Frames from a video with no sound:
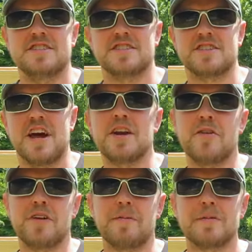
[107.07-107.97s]
So now you
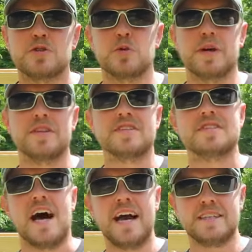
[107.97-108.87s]
know the difference between the
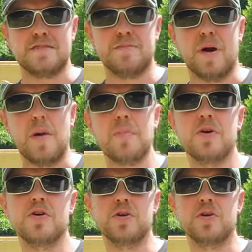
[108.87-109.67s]
size of pump.